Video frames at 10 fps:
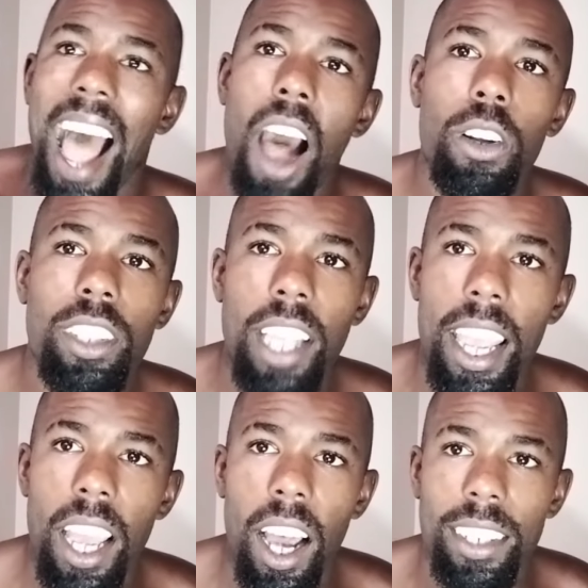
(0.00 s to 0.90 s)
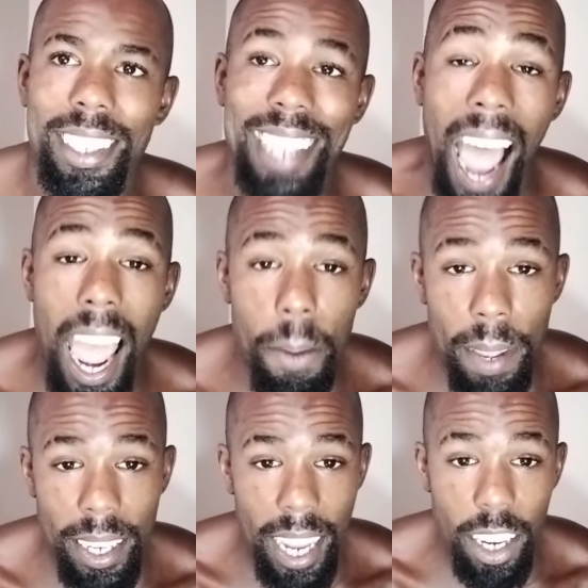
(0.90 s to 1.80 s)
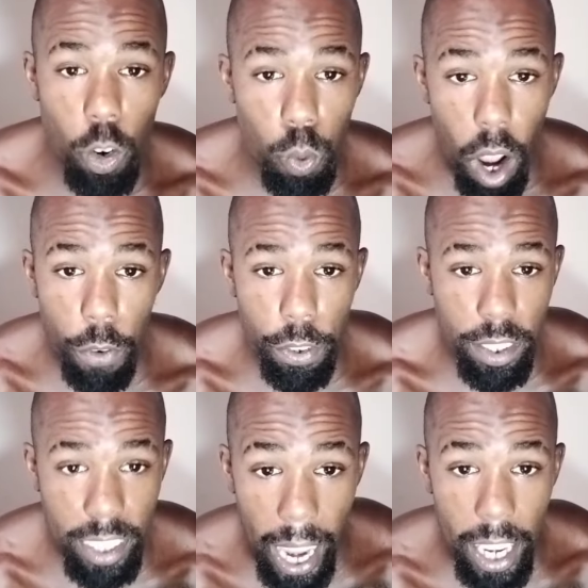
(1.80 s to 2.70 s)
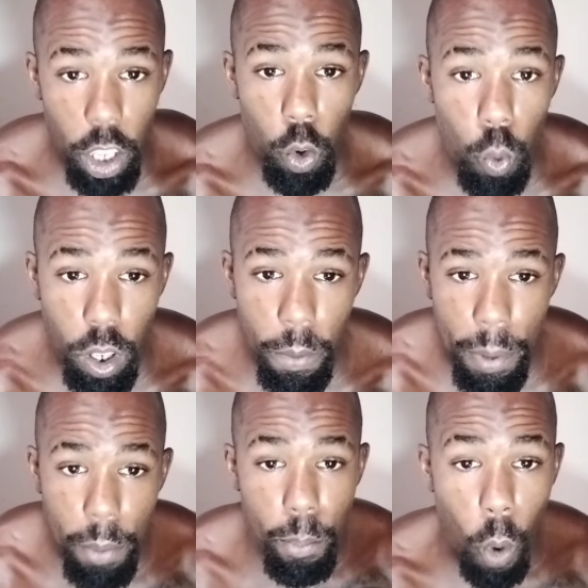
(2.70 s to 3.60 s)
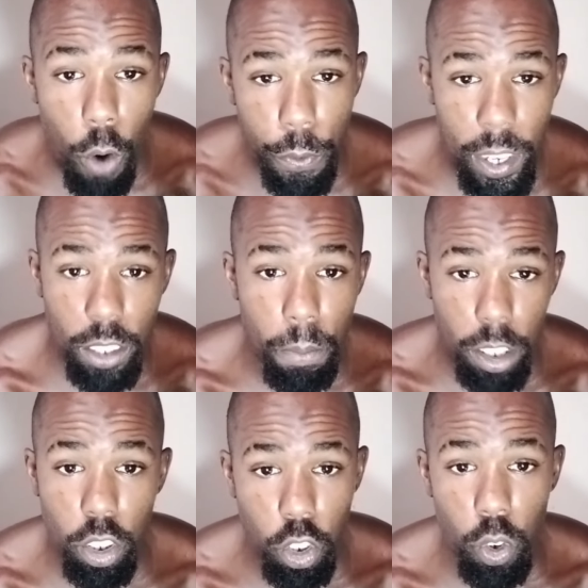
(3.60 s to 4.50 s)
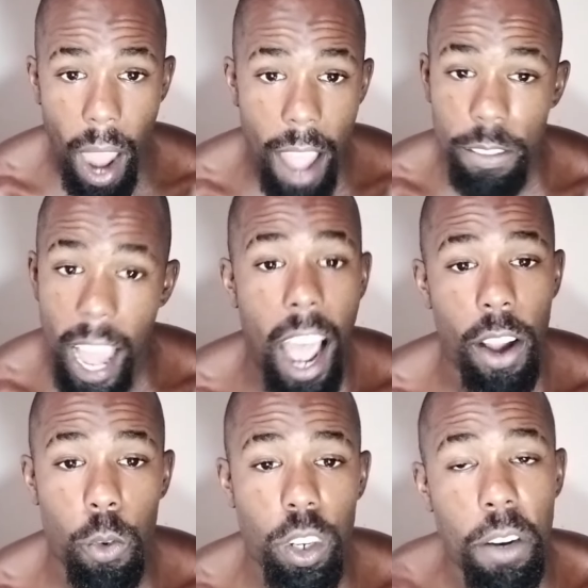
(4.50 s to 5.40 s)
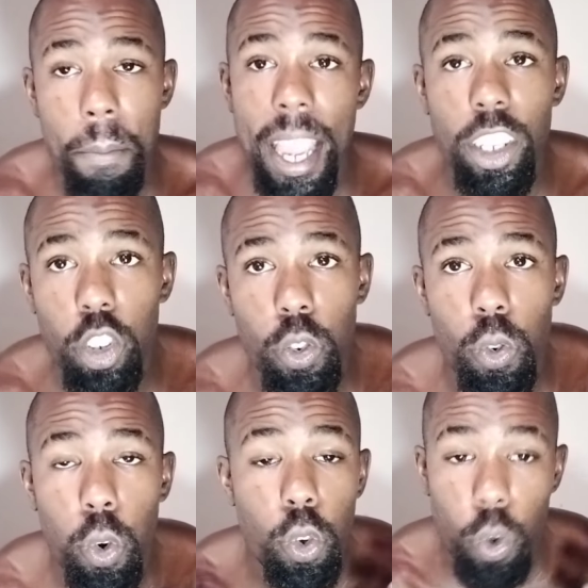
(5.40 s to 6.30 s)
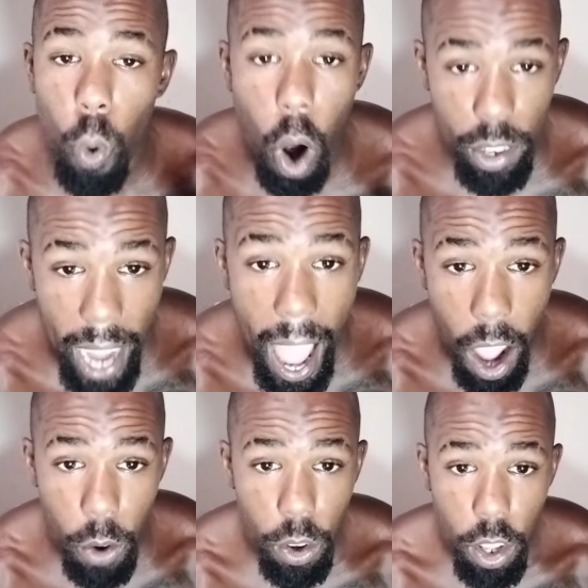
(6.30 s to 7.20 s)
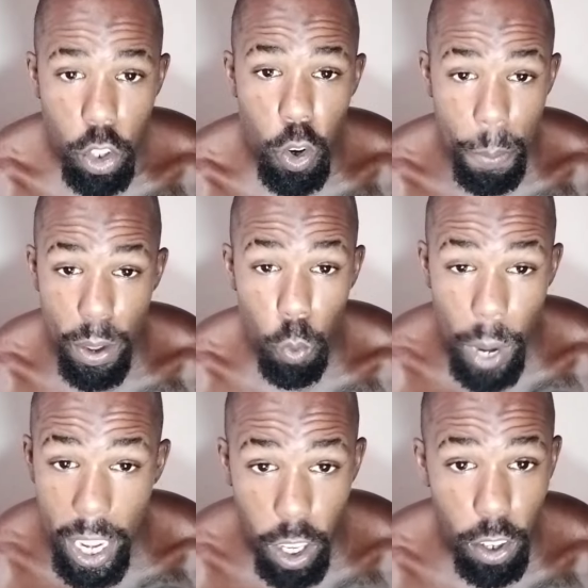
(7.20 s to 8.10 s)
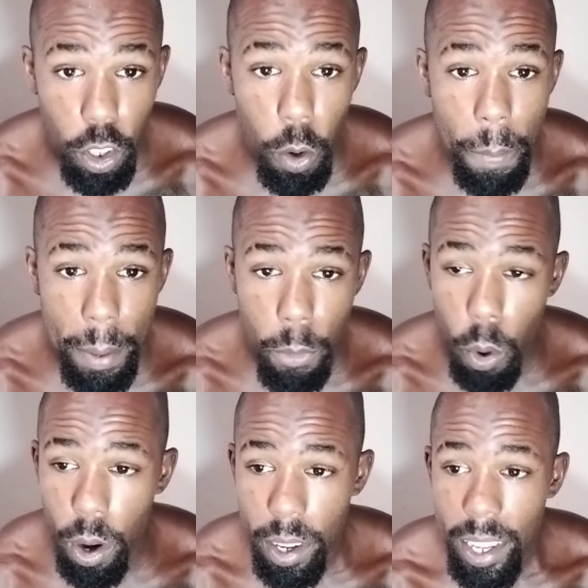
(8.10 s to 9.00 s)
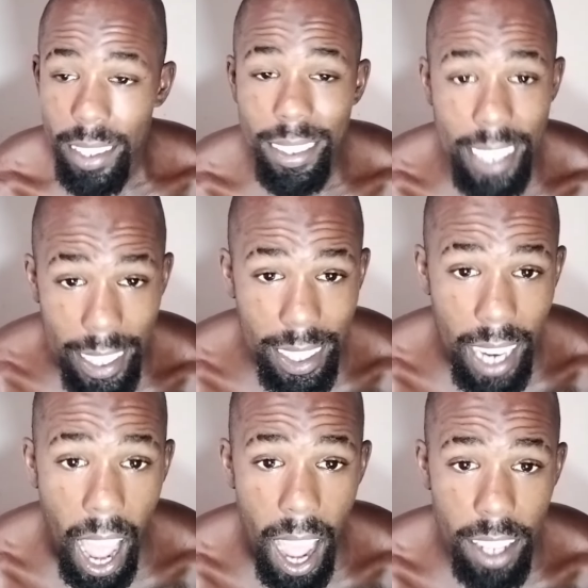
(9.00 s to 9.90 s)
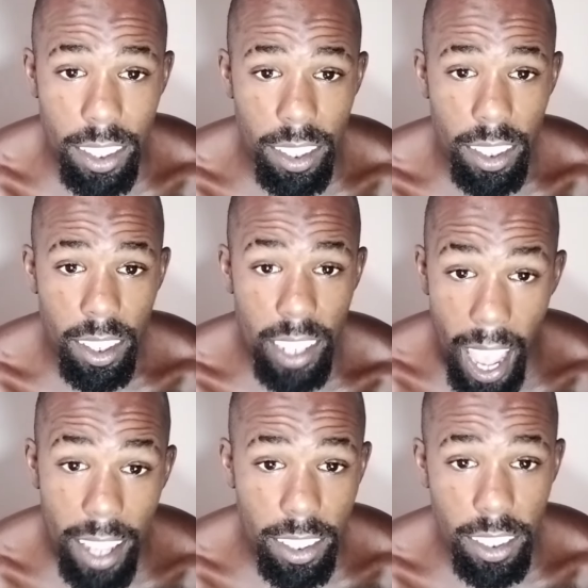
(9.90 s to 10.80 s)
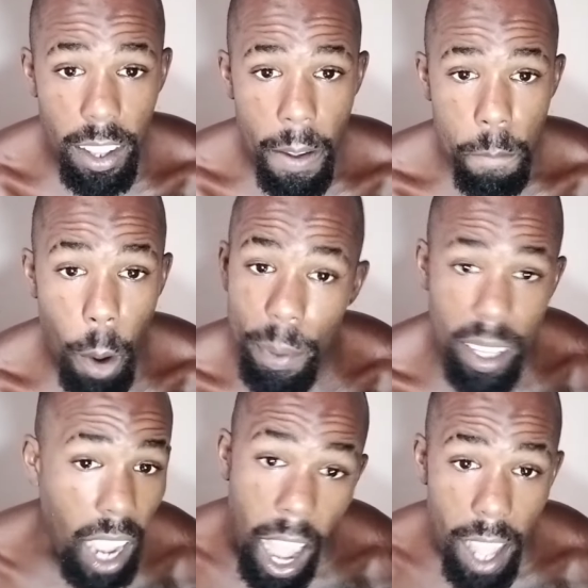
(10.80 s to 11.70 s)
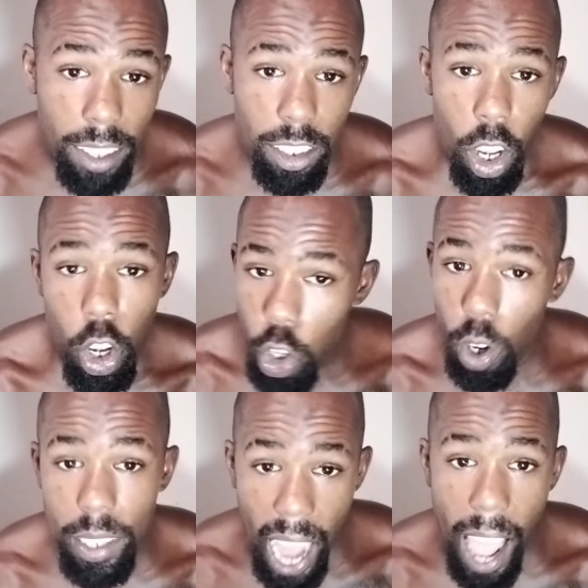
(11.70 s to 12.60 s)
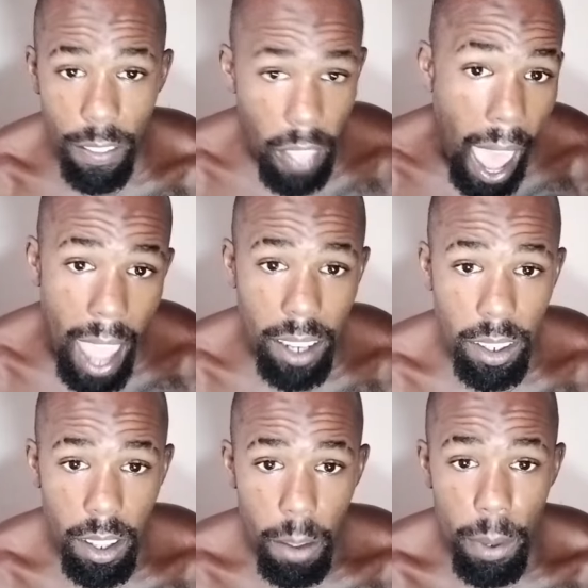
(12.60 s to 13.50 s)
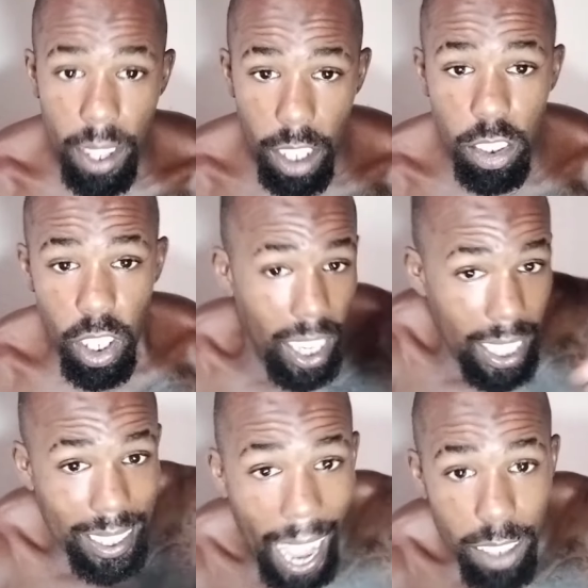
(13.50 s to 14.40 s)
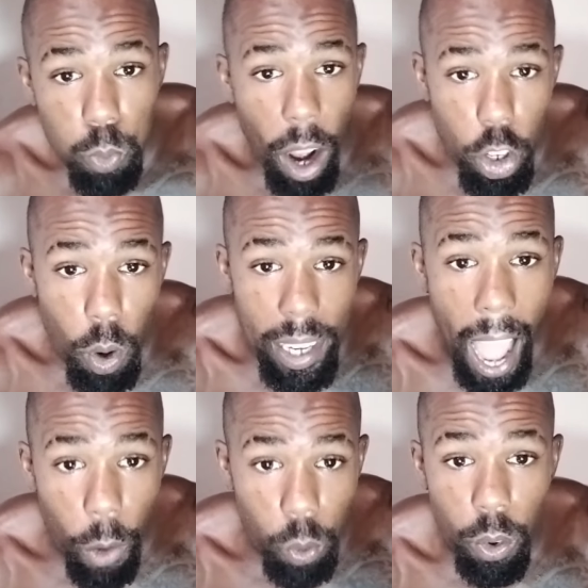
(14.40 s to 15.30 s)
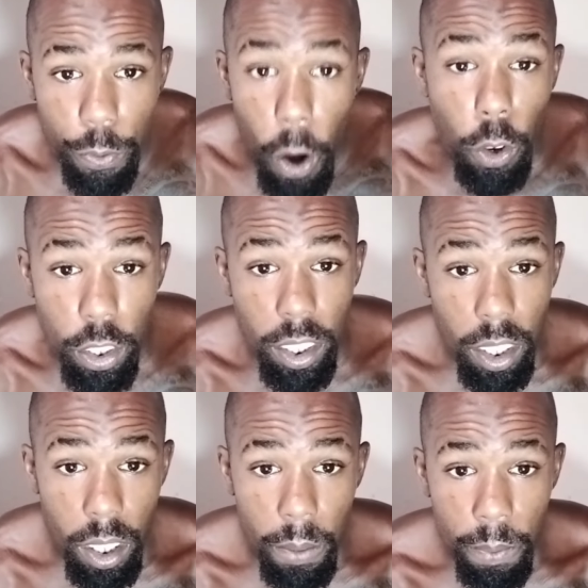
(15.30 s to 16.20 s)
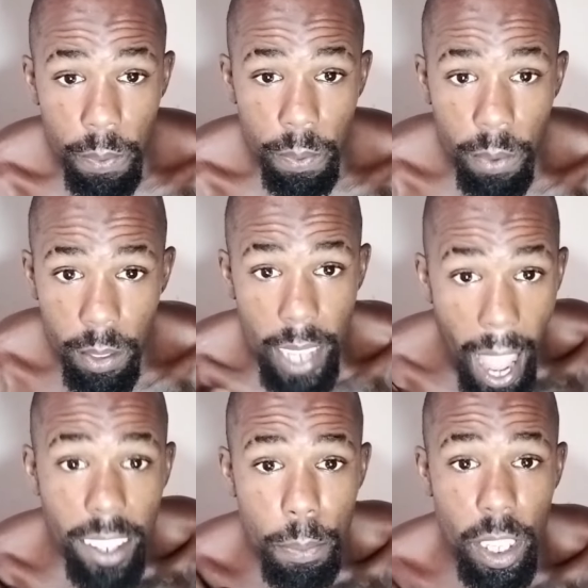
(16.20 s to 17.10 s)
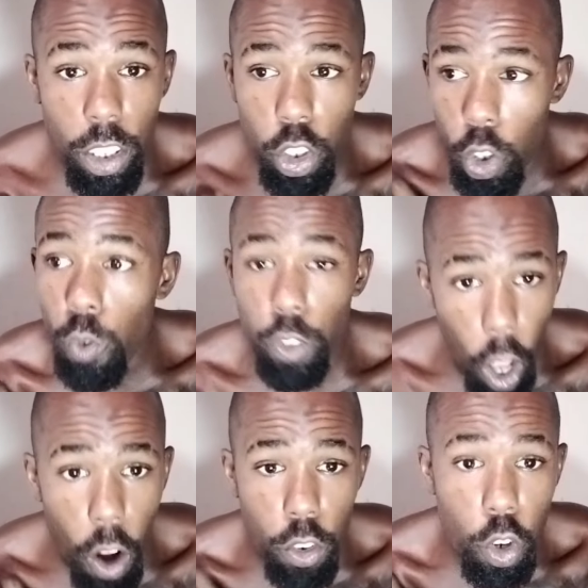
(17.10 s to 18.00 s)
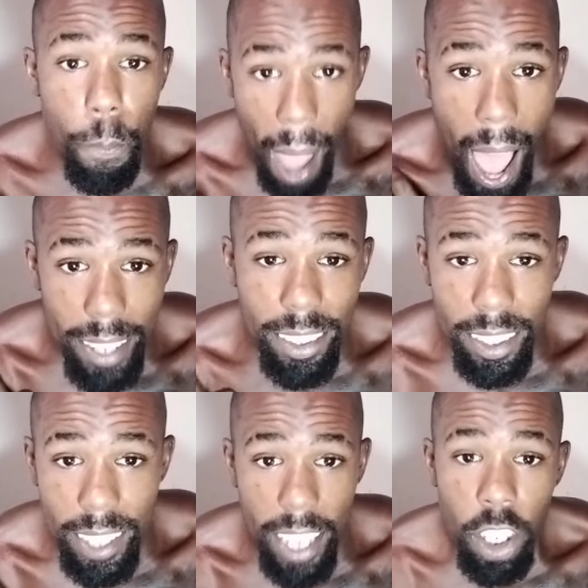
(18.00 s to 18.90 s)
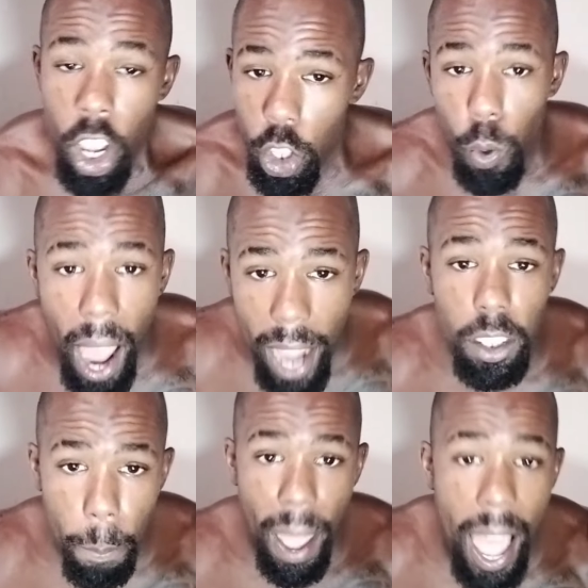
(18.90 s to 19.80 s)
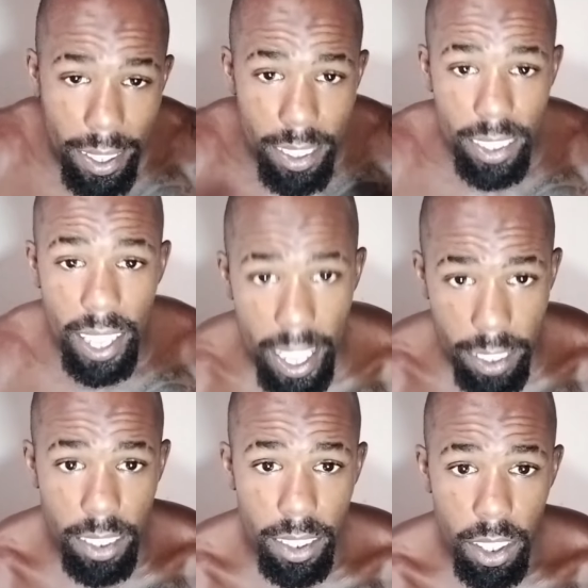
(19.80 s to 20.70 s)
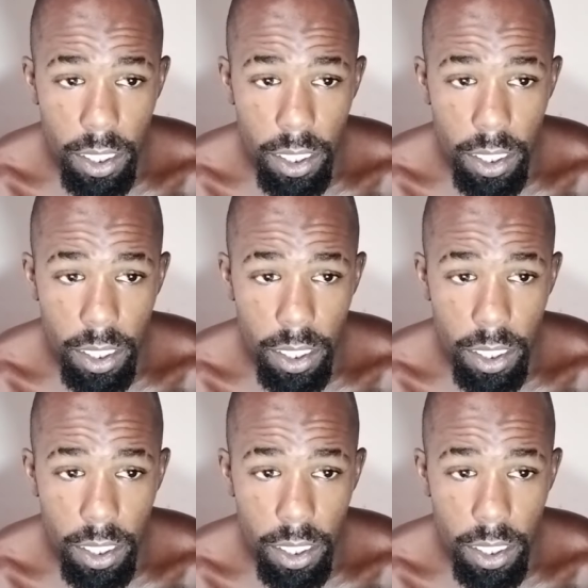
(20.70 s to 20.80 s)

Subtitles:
I would say, a diamond in a rough state. You wouldn't have been morphing as much as you have now. It wouldn't have made you who you are now. You would be weaker. You would be more sensitized. Yes. But because you're not that, because that's why you are now first. Yes, because you've learned. You passed the test. You had to pass the test.